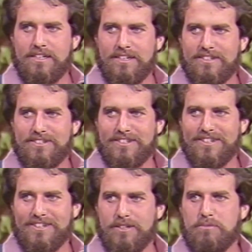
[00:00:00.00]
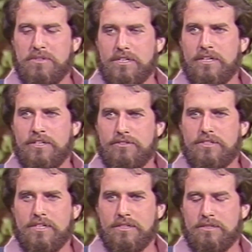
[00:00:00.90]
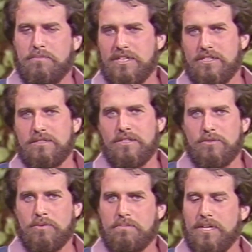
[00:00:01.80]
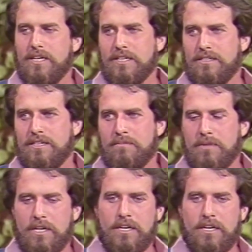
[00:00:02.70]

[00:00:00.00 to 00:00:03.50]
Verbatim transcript: it's, uh, it'll be interesting, especially since we're playing a team.